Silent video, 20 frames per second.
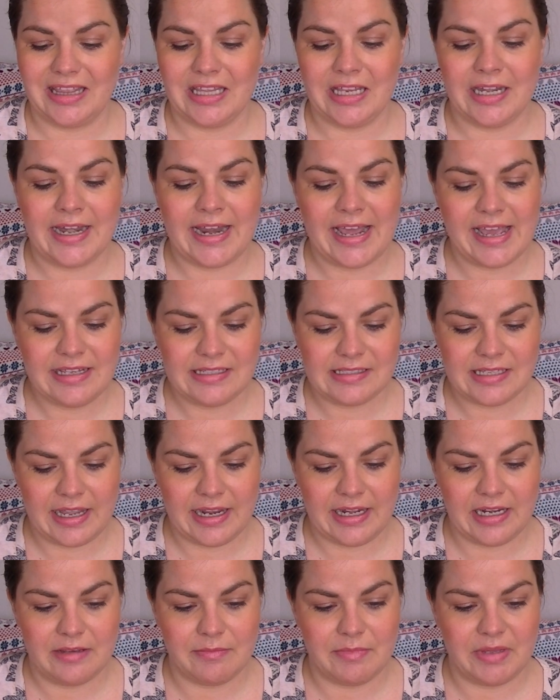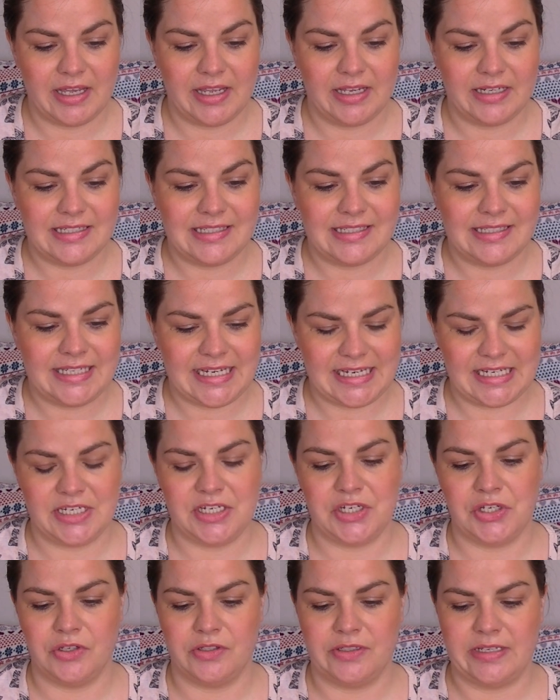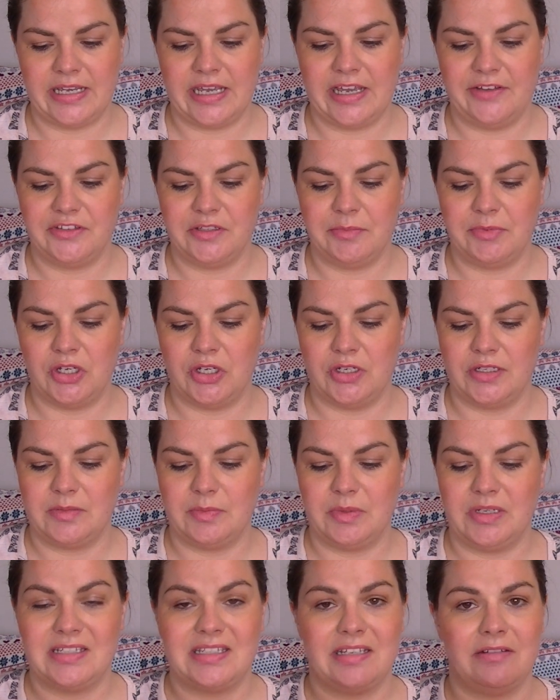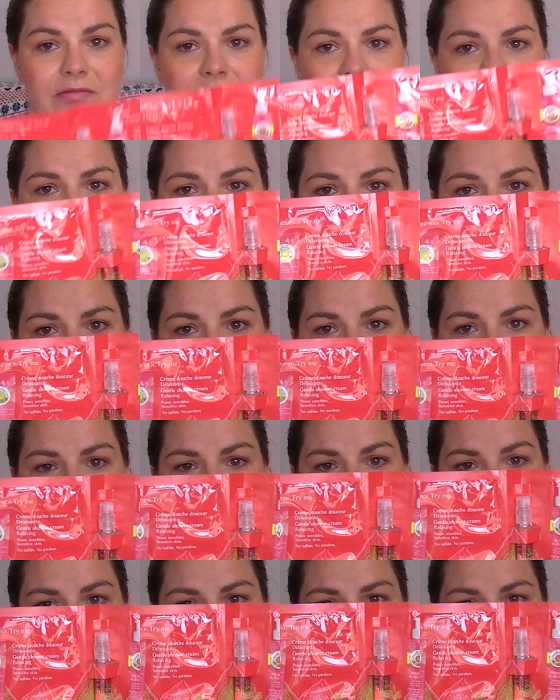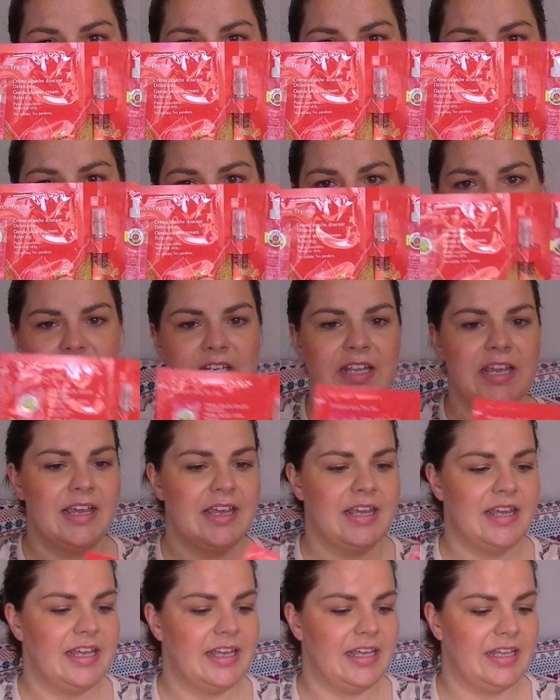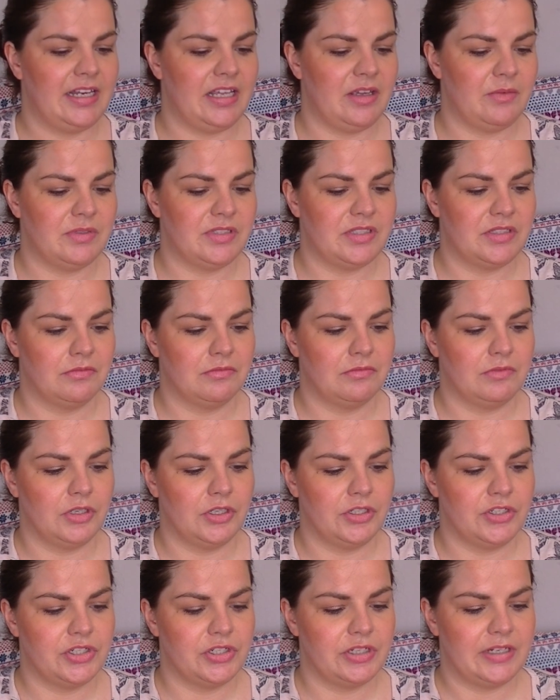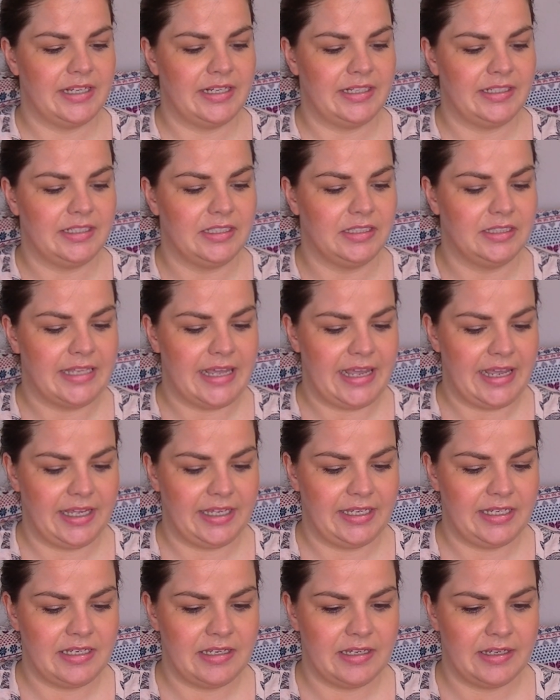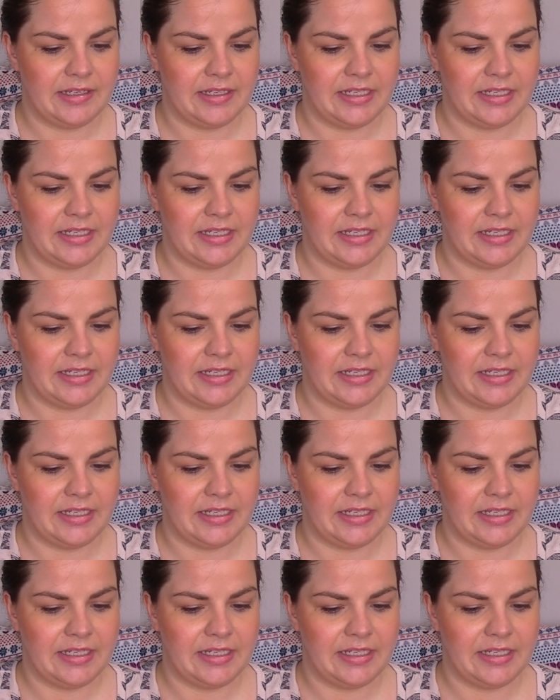The next item I didn't use, I have to be honest, because I really didn't like the smell of it, and it was the Roger and Galay.